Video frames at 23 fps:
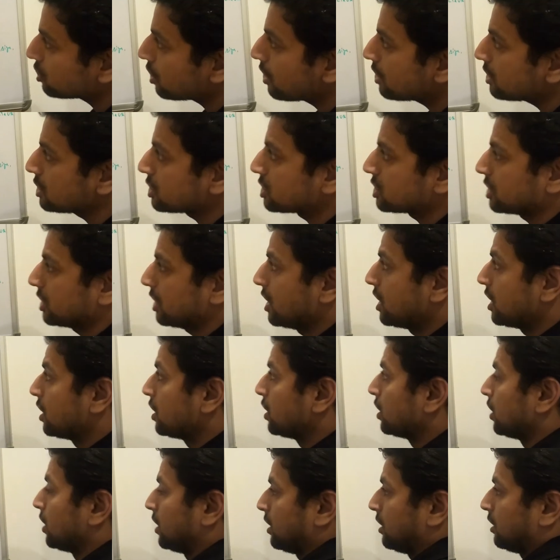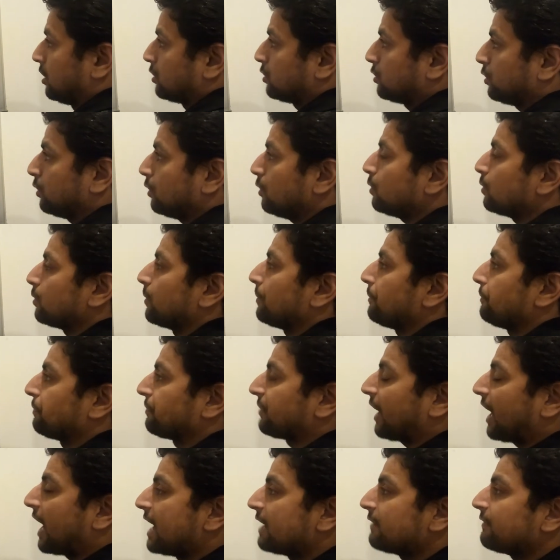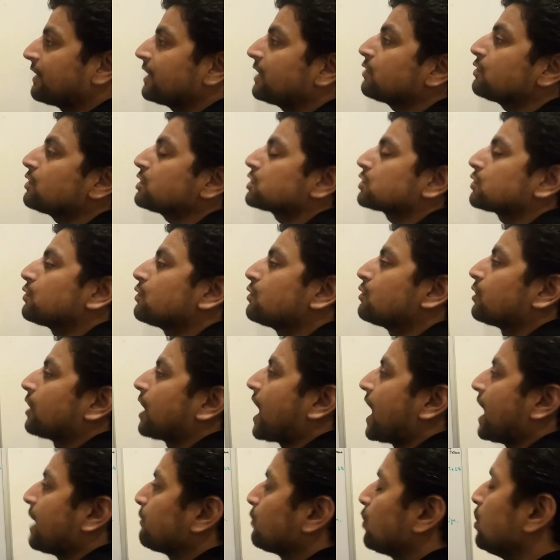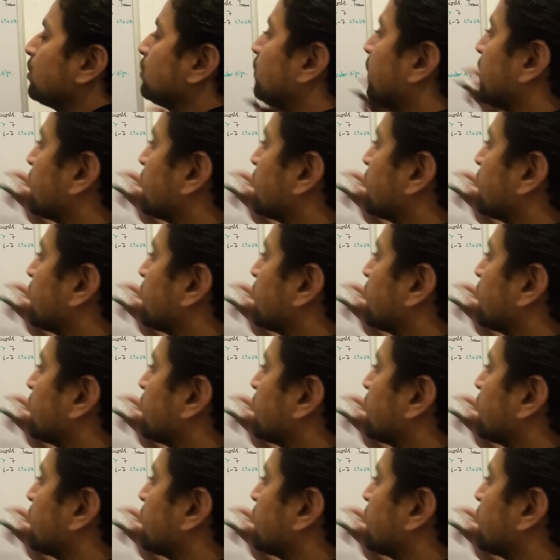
choice. So, Alvarado score, I'm going